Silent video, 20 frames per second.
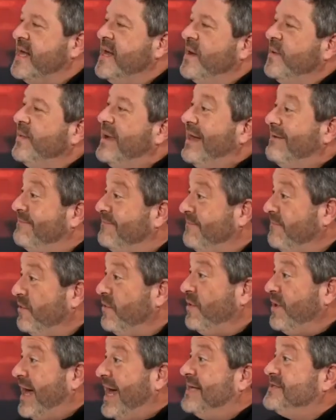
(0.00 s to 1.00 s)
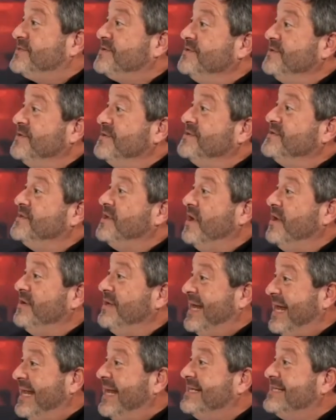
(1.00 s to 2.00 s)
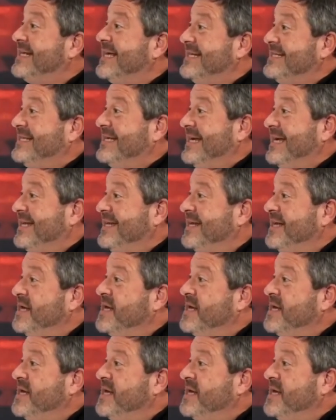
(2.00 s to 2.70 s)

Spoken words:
We have 4 astronauts on NS-18.